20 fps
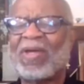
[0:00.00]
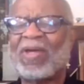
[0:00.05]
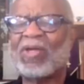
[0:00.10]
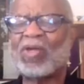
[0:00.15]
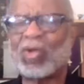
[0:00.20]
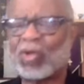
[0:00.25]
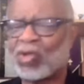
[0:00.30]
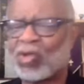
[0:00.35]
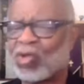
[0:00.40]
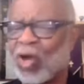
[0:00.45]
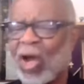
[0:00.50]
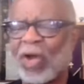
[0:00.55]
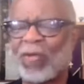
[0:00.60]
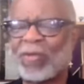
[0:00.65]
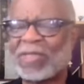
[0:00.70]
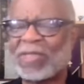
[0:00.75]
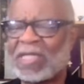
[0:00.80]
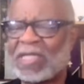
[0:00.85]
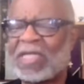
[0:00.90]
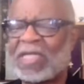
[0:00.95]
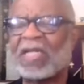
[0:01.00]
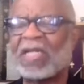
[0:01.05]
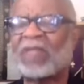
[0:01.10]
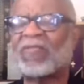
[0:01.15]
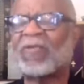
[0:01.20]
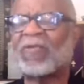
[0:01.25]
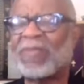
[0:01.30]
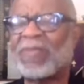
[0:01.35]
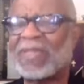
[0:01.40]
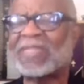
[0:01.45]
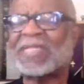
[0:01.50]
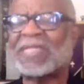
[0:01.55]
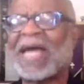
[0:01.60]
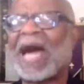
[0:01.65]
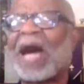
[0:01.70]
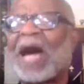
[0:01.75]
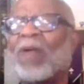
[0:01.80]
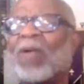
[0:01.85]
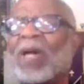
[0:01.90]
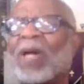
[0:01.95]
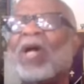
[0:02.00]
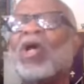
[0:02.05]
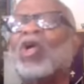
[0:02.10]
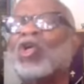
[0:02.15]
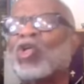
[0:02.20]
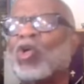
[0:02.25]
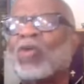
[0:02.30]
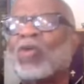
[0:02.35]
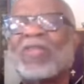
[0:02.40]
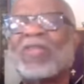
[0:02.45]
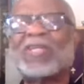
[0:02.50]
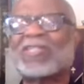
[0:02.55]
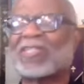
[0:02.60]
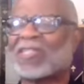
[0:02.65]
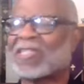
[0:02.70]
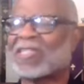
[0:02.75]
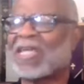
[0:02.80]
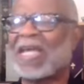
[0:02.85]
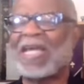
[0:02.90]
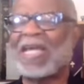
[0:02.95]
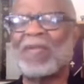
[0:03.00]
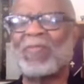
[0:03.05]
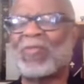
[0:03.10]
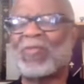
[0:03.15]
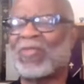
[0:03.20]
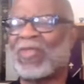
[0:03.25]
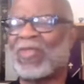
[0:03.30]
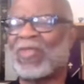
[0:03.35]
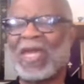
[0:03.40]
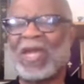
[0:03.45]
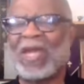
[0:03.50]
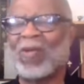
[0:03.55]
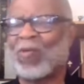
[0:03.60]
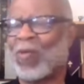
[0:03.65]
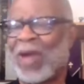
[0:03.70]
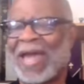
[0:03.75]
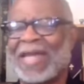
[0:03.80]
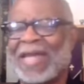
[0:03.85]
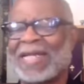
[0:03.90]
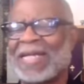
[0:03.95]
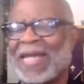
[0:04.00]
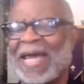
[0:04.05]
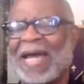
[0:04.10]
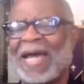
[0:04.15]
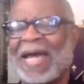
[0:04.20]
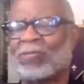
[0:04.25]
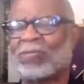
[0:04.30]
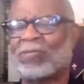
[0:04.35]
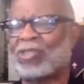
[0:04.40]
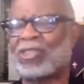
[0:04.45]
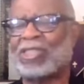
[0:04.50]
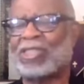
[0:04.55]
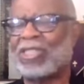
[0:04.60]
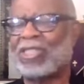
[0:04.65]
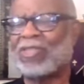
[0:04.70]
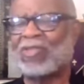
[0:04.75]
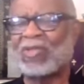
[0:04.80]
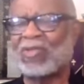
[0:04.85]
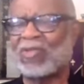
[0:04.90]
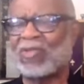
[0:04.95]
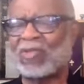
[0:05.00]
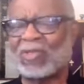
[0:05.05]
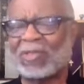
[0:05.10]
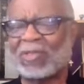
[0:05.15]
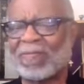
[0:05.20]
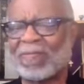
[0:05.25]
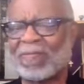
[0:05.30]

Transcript: Your daughter is healed from this hour. Do the same thing right now, Jesus.